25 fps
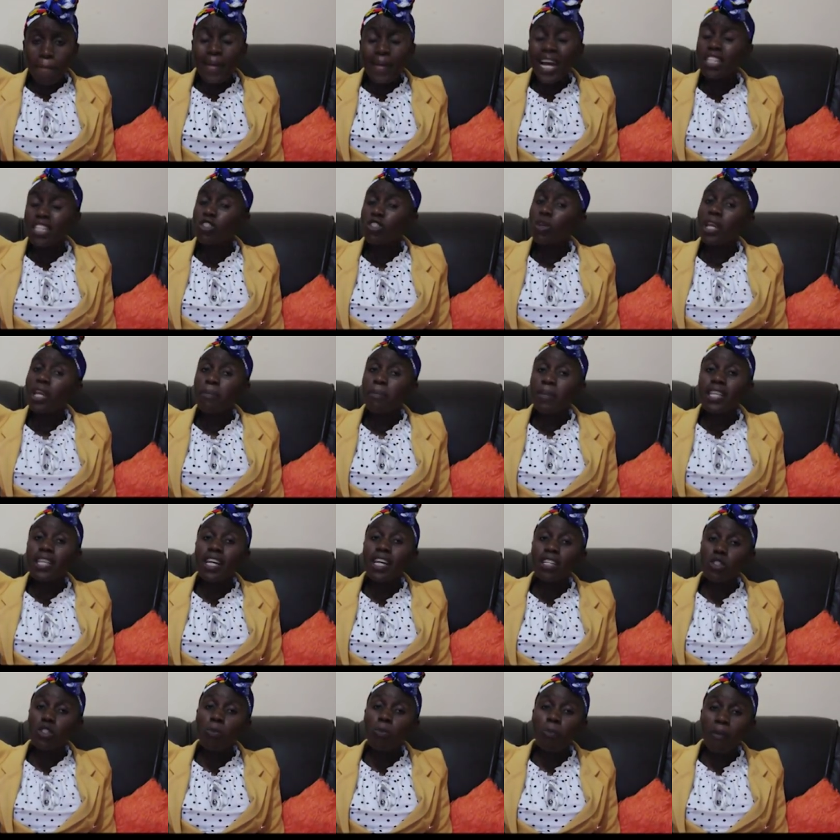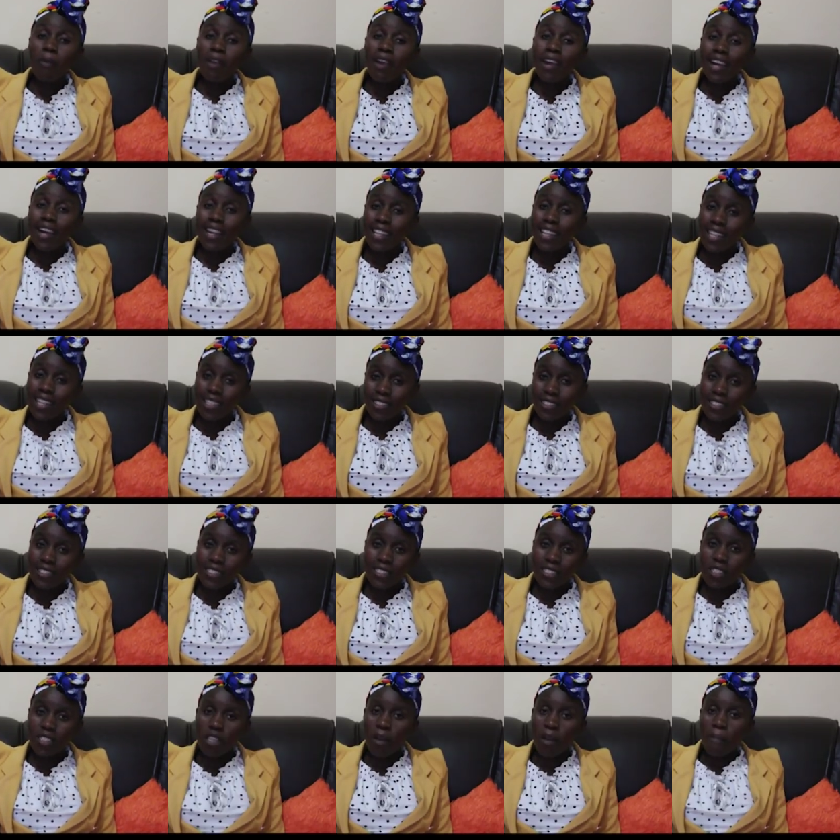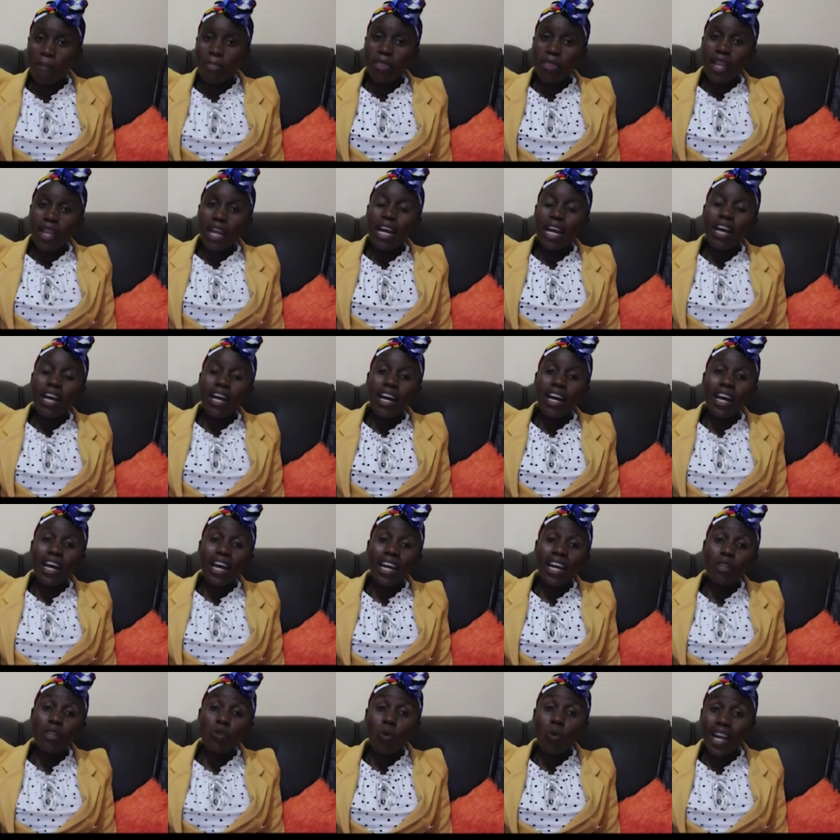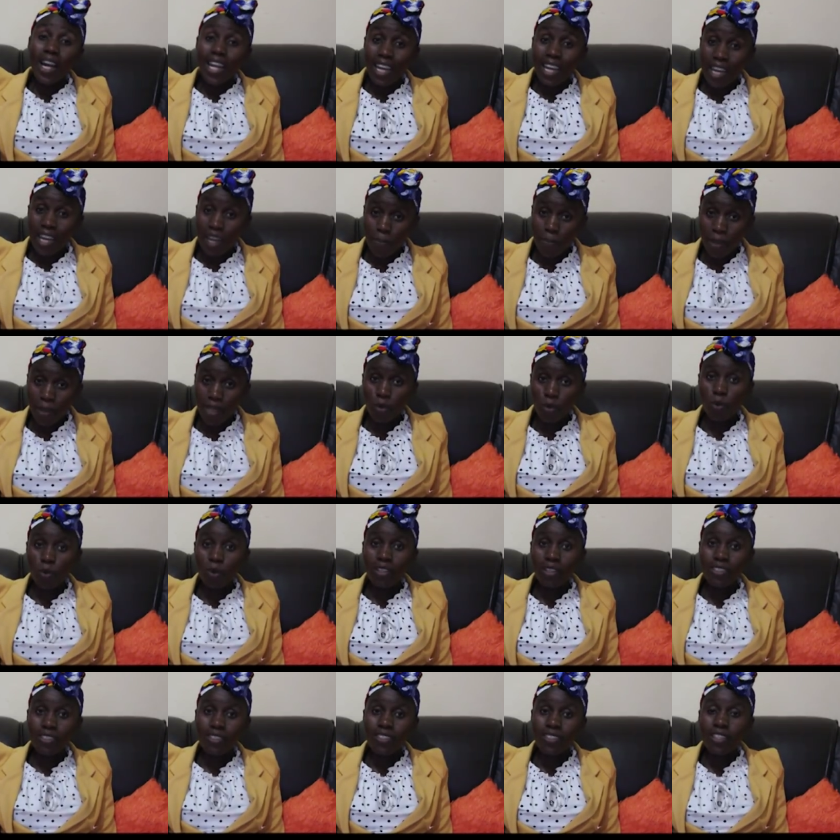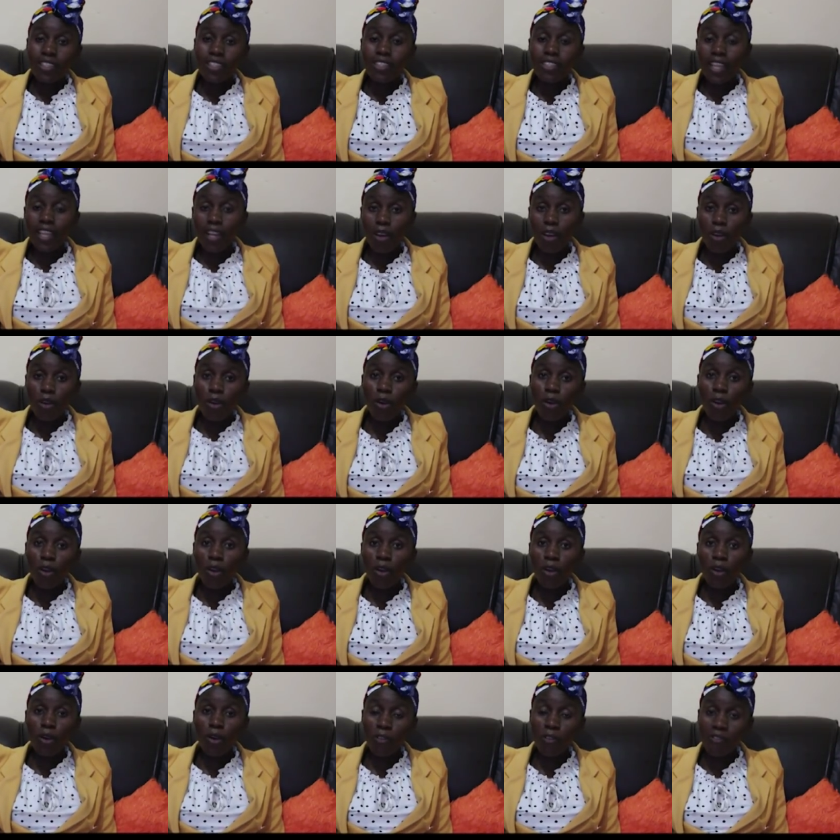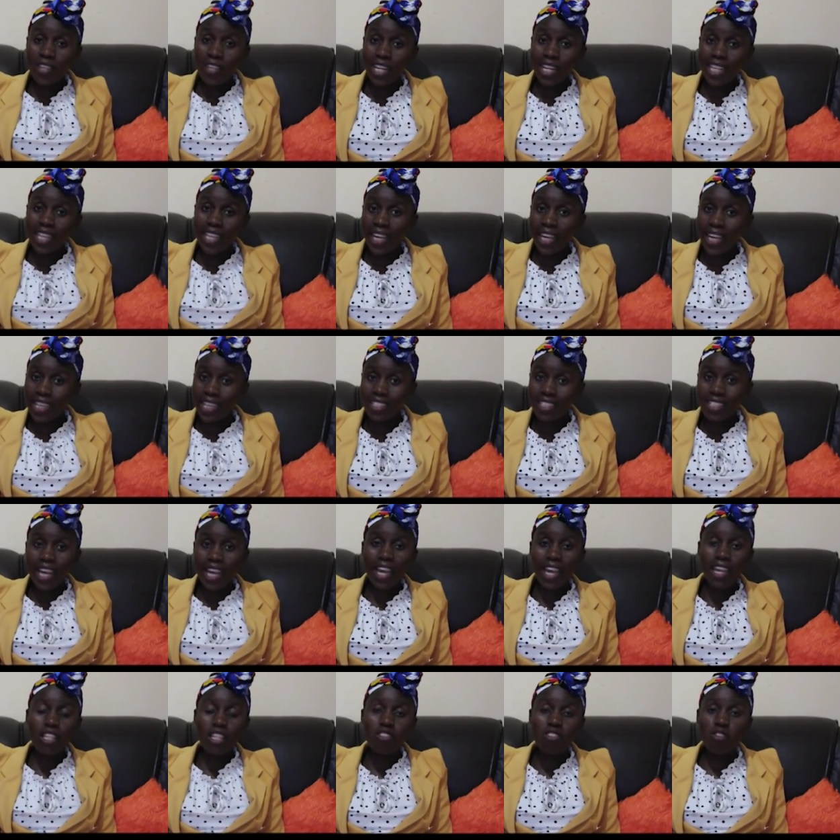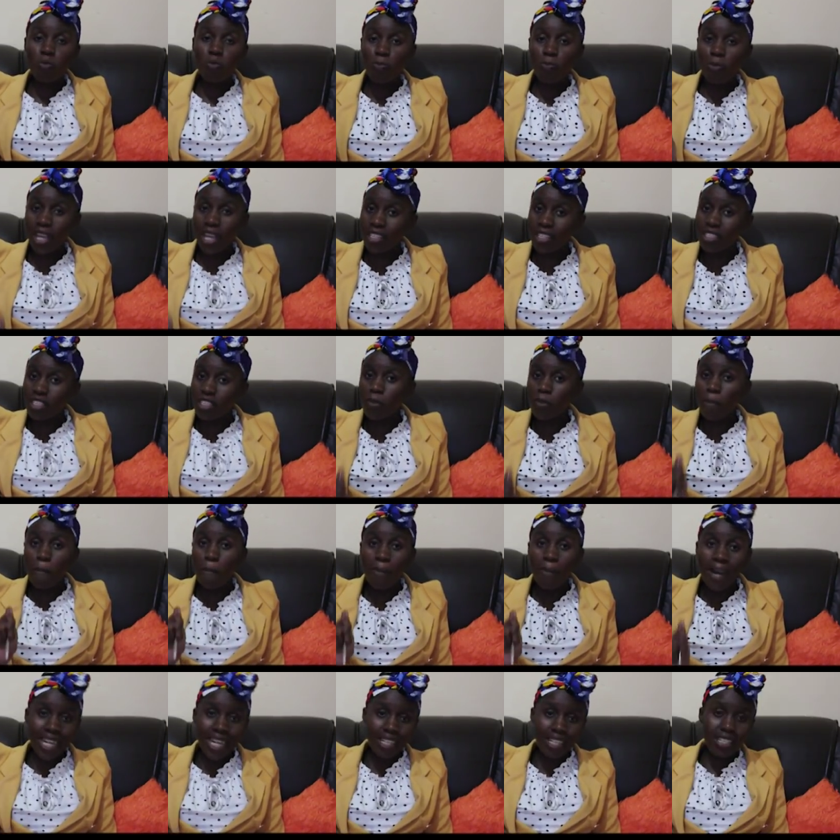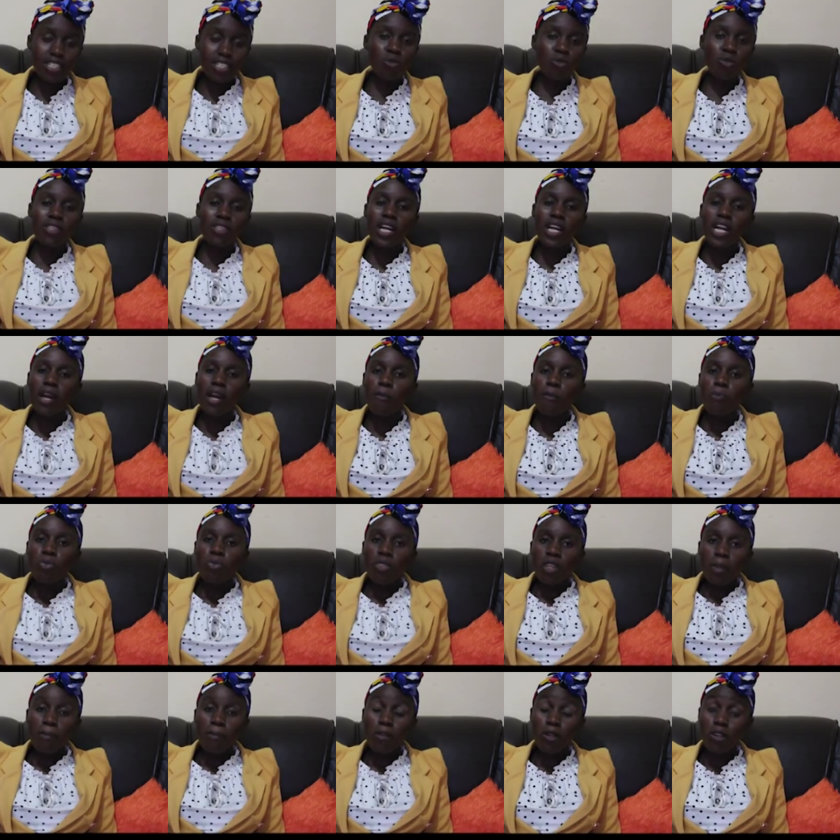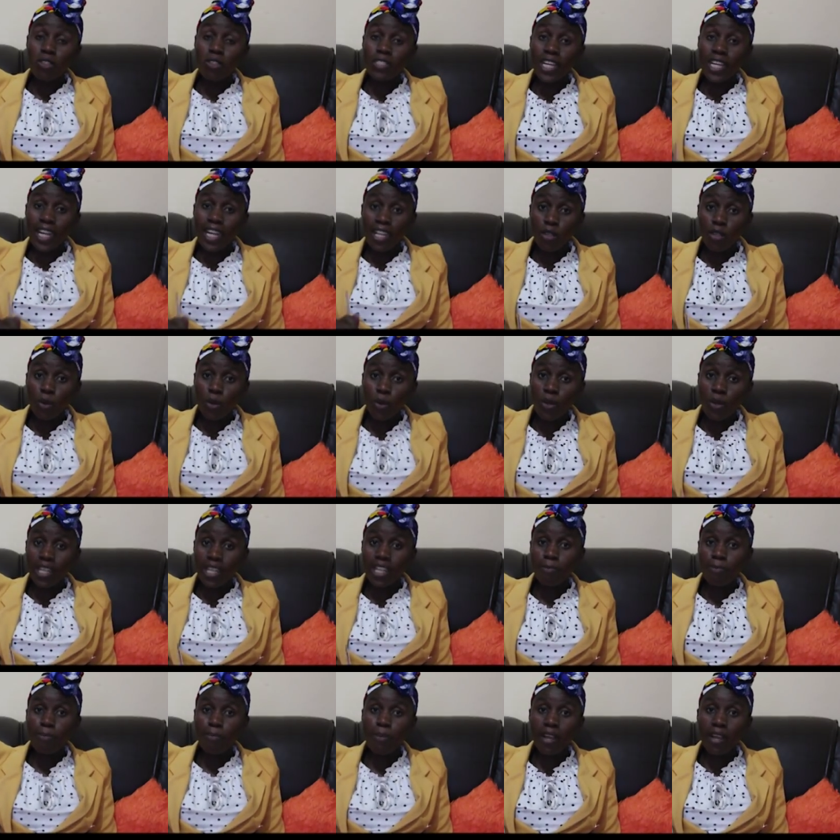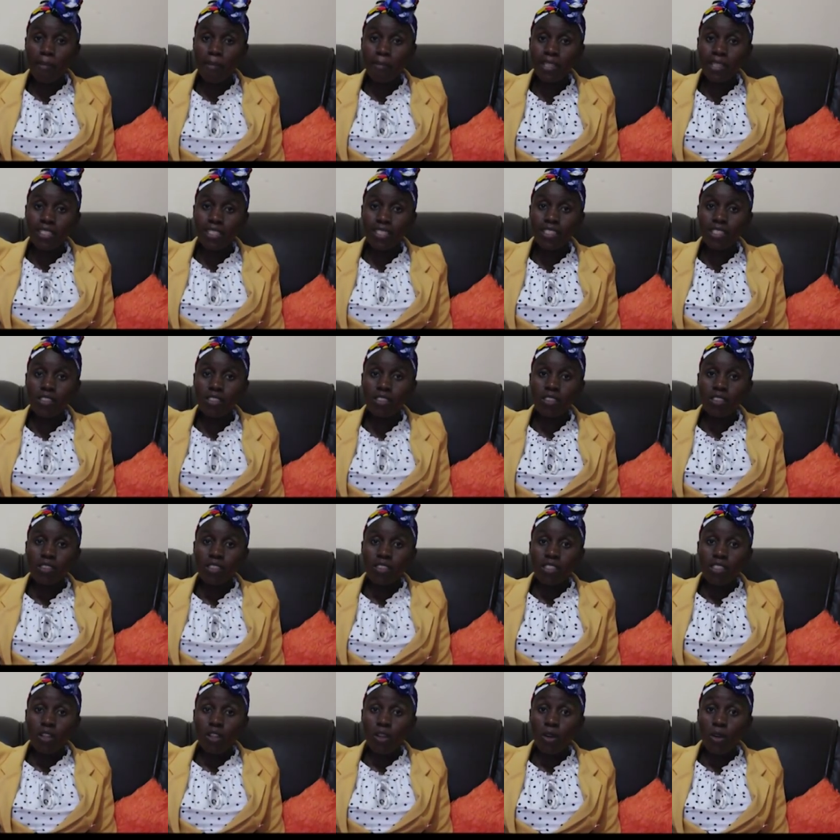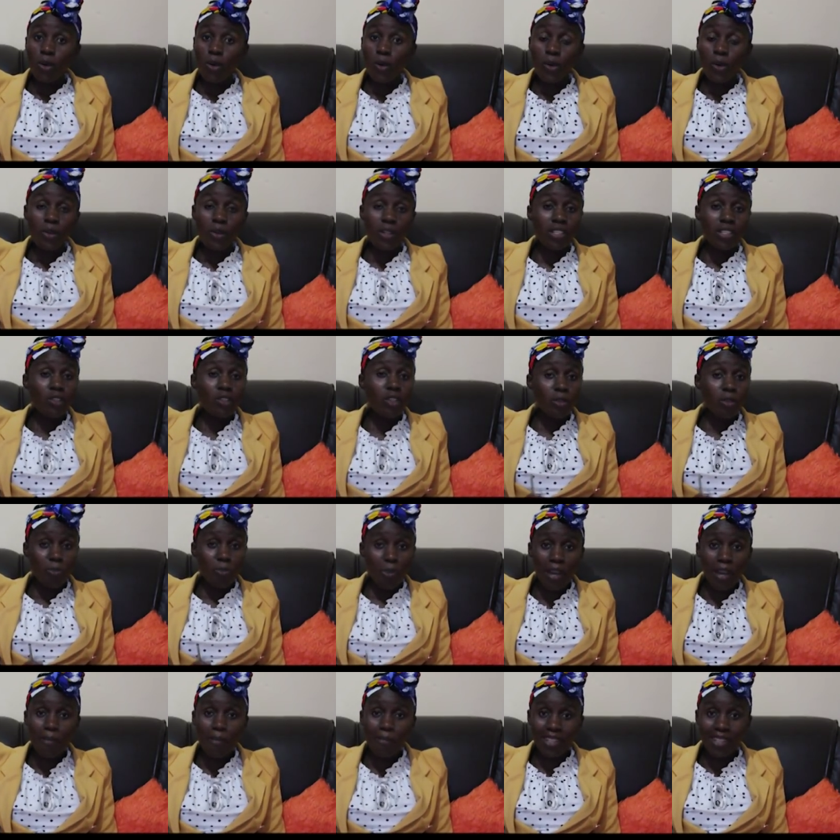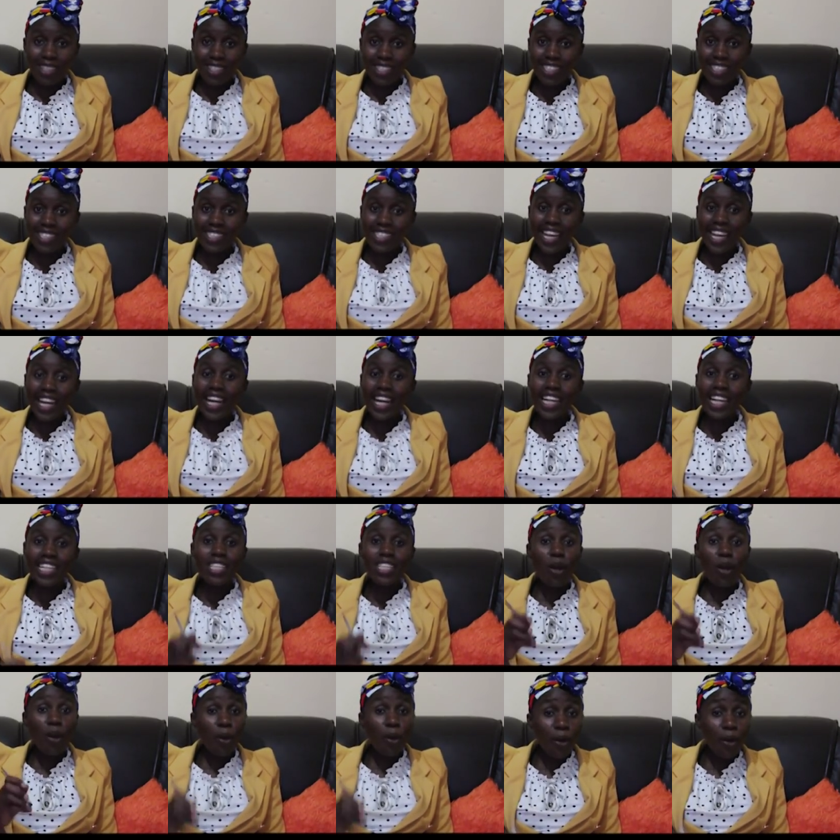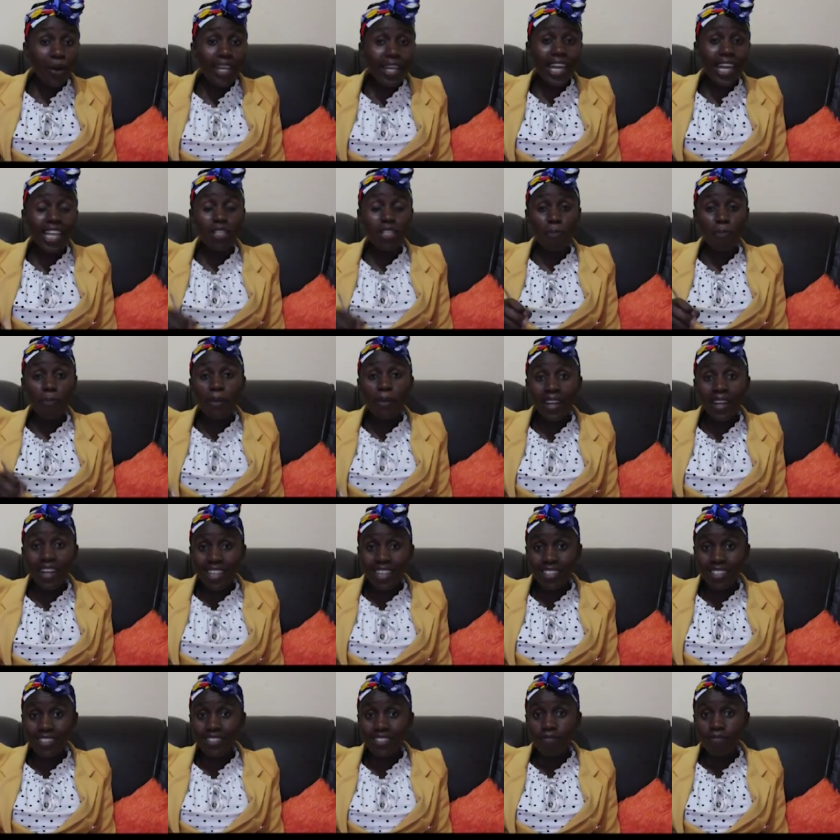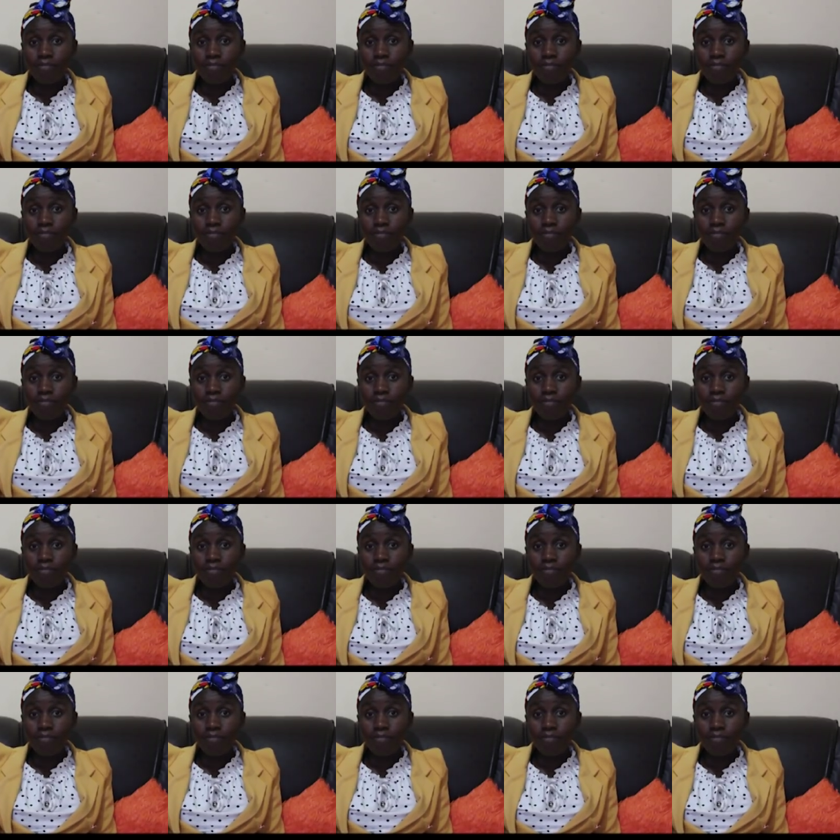And so I began to pray against it. And what happened was, the whole of that night I spent it battling with her, because I had all night prayer meetings. Or not prayer meetings, I had all night prayers.